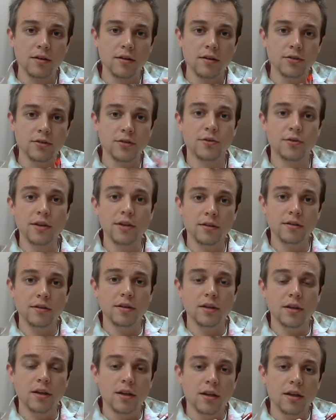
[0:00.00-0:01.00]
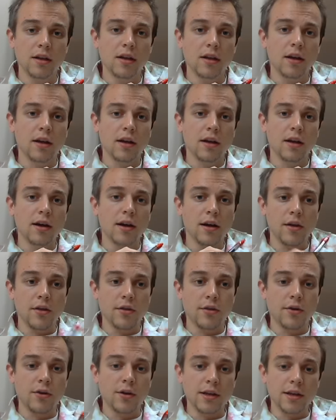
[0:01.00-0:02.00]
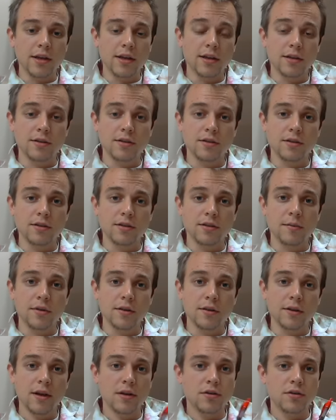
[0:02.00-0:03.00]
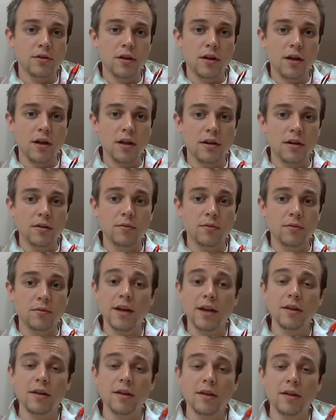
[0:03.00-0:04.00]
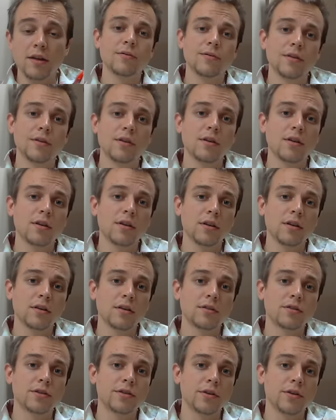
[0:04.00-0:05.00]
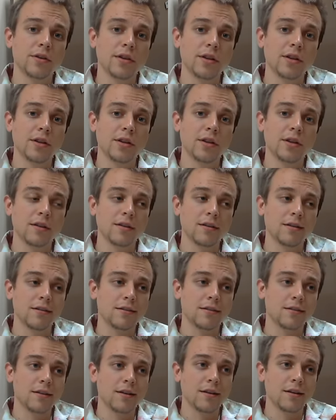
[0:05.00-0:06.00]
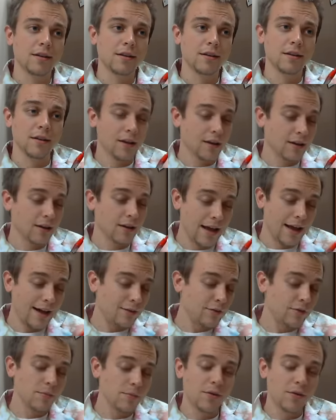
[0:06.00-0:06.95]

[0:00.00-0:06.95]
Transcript: screen. He discovered the electron. We had Rutherford shooting alpha